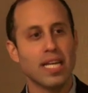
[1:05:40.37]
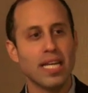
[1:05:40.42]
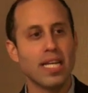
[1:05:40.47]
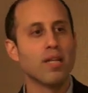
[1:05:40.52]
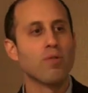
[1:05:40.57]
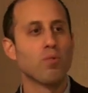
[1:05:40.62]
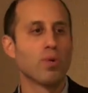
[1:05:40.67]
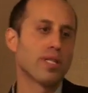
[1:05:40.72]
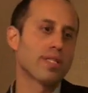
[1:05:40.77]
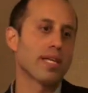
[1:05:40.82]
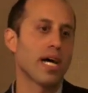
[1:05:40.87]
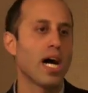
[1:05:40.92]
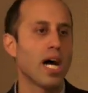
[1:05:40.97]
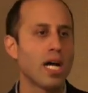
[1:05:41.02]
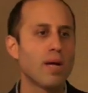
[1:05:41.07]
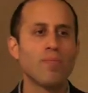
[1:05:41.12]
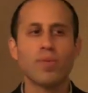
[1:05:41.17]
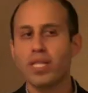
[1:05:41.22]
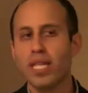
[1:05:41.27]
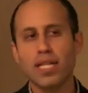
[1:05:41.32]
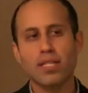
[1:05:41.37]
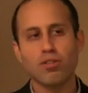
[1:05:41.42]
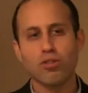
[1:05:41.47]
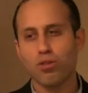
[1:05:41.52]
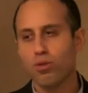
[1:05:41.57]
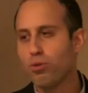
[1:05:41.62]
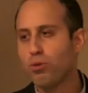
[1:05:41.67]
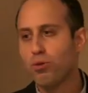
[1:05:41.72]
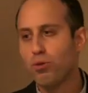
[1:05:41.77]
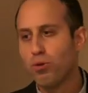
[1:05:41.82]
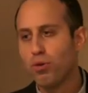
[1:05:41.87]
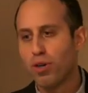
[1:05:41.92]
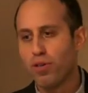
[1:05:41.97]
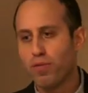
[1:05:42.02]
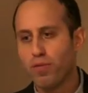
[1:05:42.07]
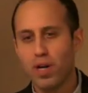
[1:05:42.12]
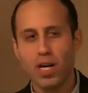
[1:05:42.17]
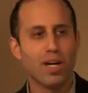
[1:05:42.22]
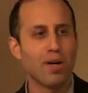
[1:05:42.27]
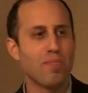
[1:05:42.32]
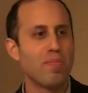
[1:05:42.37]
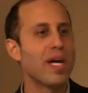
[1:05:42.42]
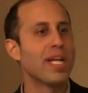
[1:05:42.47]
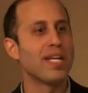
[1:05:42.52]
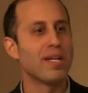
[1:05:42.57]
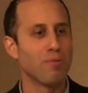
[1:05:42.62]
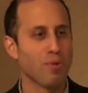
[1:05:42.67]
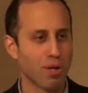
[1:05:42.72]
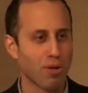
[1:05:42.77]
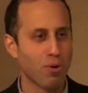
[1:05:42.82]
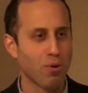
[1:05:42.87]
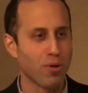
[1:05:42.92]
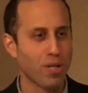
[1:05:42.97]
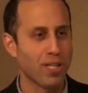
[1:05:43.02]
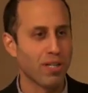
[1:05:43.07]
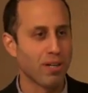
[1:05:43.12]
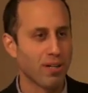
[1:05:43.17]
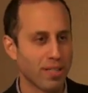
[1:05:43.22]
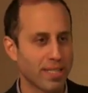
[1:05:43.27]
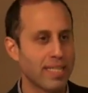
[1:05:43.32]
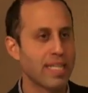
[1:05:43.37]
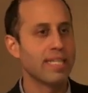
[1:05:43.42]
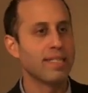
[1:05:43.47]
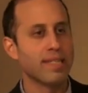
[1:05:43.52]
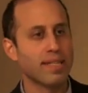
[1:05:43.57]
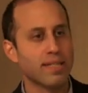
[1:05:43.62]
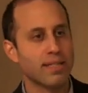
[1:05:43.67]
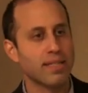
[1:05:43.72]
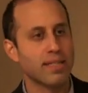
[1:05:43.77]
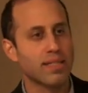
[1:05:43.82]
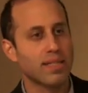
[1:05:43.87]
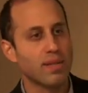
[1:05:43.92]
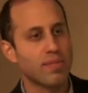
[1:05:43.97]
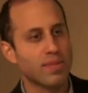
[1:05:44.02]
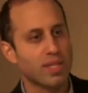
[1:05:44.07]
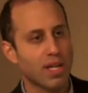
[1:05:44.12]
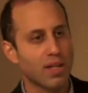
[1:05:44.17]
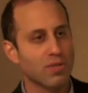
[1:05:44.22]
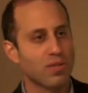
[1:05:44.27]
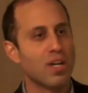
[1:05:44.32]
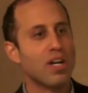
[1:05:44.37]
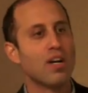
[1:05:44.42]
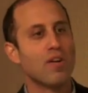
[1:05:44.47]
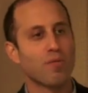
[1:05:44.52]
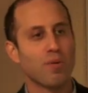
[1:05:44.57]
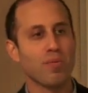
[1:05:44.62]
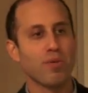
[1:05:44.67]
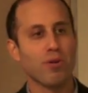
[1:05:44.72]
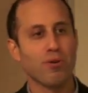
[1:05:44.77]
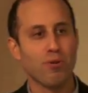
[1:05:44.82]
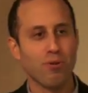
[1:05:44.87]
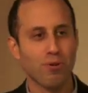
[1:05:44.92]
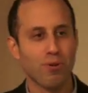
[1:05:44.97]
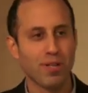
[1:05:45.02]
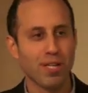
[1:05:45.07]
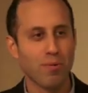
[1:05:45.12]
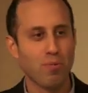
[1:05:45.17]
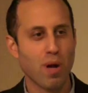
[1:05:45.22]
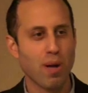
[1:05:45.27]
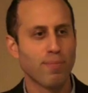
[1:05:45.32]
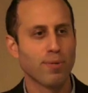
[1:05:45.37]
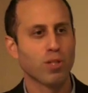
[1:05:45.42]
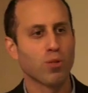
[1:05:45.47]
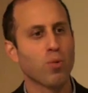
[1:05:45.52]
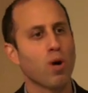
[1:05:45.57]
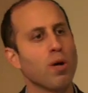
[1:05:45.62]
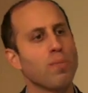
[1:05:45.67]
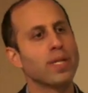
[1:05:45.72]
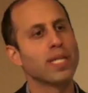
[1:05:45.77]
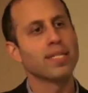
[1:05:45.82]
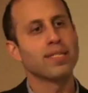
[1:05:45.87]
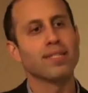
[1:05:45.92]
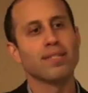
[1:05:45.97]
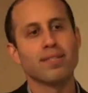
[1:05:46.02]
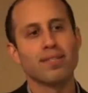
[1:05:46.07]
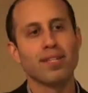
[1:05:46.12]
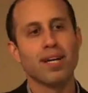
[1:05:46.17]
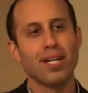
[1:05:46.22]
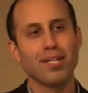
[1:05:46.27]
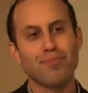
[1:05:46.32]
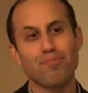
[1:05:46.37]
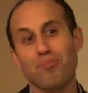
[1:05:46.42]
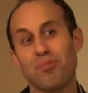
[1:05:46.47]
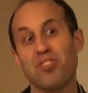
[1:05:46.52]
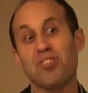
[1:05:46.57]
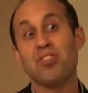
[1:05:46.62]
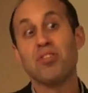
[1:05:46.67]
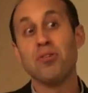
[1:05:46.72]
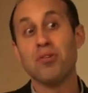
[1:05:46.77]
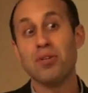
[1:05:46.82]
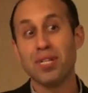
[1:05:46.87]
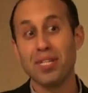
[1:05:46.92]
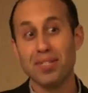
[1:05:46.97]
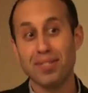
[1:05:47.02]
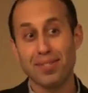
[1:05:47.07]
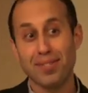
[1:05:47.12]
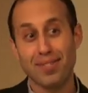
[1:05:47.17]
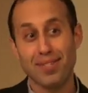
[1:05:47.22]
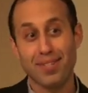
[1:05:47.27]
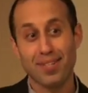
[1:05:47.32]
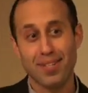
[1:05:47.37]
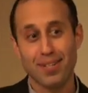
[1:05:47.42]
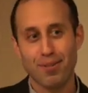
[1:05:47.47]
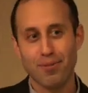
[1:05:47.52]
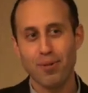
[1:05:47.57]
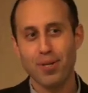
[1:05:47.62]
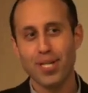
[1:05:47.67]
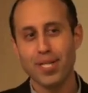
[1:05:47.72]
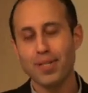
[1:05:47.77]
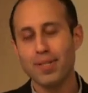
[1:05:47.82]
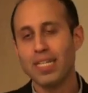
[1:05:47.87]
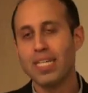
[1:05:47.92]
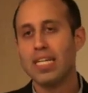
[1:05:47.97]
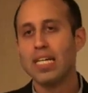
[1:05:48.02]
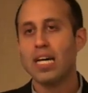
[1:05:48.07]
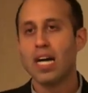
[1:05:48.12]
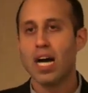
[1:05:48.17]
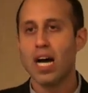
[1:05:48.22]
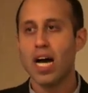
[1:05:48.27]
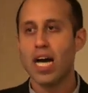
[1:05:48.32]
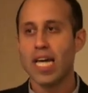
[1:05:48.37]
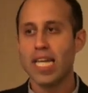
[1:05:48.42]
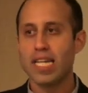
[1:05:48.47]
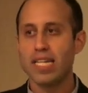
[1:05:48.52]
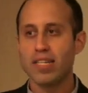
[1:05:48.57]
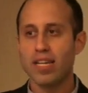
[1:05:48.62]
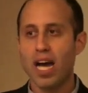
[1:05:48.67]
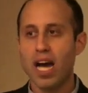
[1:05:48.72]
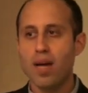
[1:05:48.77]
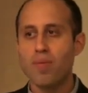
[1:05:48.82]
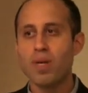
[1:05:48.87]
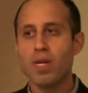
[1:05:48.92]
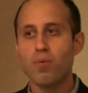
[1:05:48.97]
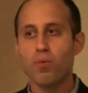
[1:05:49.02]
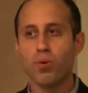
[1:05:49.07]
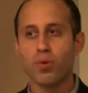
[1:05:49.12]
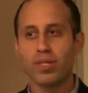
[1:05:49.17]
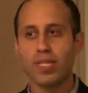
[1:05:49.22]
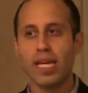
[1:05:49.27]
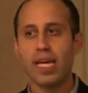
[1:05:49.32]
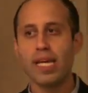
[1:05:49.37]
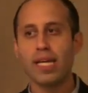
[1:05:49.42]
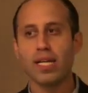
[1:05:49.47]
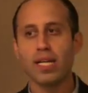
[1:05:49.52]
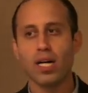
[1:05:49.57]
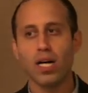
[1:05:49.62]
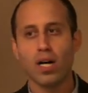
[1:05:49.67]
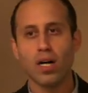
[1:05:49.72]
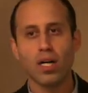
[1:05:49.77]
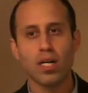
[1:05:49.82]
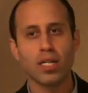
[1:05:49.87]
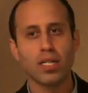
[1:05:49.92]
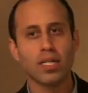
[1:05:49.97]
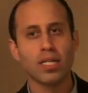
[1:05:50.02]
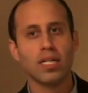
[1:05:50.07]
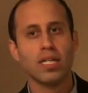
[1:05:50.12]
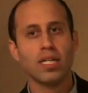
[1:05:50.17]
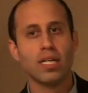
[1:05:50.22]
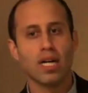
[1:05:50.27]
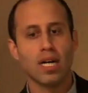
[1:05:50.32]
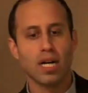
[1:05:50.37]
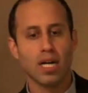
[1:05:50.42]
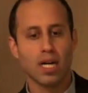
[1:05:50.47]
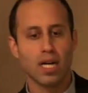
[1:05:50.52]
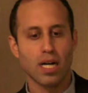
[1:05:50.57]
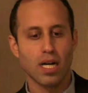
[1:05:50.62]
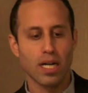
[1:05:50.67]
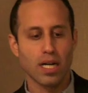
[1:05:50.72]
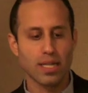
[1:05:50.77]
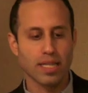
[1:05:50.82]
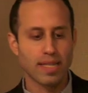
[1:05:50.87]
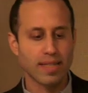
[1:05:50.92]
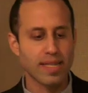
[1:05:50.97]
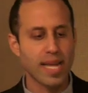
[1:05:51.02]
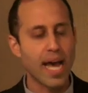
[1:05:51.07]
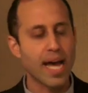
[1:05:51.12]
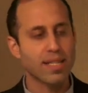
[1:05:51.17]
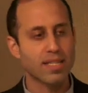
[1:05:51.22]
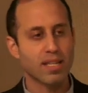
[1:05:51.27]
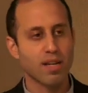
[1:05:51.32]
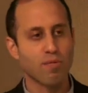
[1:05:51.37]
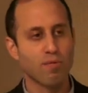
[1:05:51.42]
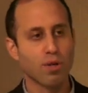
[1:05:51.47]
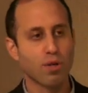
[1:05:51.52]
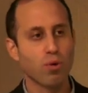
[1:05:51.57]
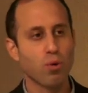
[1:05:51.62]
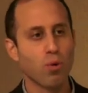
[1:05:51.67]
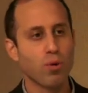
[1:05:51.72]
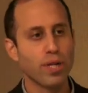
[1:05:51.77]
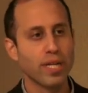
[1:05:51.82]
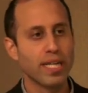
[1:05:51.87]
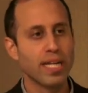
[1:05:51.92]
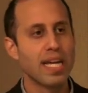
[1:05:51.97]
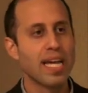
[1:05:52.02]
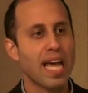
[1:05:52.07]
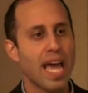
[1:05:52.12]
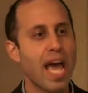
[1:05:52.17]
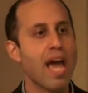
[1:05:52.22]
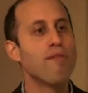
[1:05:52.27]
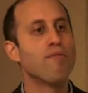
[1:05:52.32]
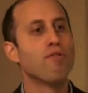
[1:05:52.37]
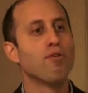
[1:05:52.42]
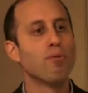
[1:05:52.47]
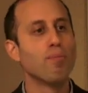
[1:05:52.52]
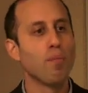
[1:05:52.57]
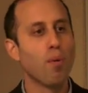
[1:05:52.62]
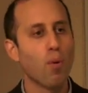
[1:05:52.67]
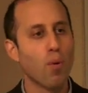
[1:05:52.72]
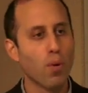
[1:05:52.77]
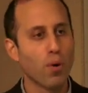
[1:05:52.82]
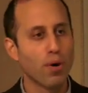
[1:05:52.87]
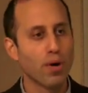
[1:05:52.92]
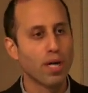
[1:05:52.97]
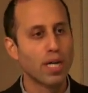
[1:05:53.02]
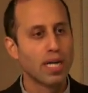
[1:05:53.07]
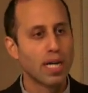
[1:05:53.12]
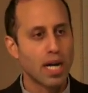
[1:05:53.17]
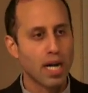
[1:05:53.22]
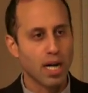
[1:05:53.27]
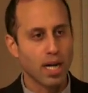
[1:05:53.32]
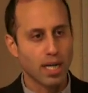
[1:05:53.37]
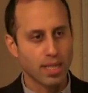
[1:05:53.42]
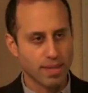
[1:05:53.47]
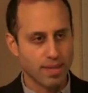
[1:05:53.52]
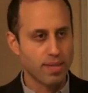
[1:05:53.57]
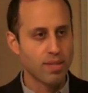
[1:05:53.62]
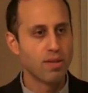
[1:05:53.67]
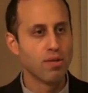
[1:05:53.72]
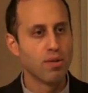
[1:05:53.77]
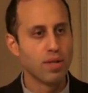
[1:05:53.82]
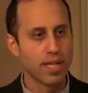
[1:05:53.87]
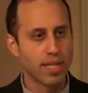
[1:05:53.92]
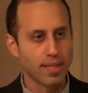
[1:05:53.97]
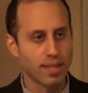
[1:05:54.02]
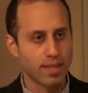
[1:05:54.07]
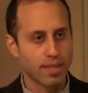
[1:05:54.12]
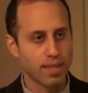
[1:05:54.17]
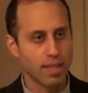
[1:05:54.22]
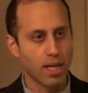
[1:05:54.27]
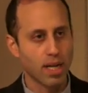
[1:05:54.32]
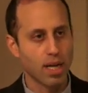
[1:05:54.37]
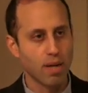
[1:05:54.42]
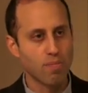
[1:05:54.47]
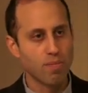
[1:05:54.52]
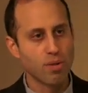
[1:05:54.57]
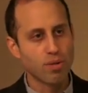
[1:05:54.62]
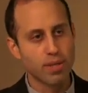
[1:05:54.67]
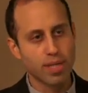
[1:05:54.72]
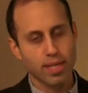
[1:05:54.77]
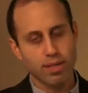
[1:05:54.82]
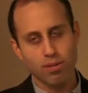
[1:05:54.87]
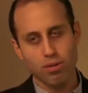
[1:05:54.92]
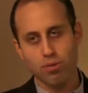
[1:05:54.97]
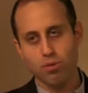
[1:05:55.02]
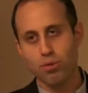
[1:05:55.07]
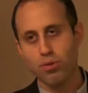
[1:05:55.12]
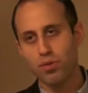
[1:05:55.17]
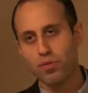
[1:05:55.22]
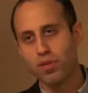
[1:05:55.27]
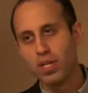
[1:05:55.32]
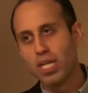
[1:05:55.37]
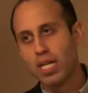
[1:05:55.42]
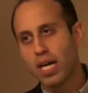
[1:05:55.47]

in with time. But that's true of uh, many recording artists. They distance themselves from their early repertoire because it's not serious. Uh, and time he will take on uh, the task of recording ever more uh, serious uh, music, so sort of